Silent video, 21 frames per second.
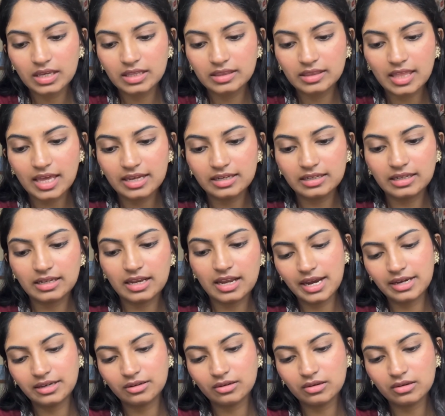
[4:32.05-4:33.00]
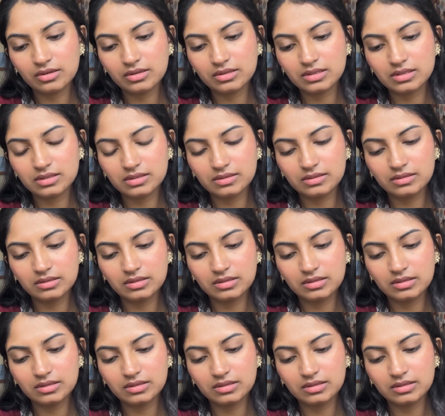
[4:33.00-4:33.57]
Then letters,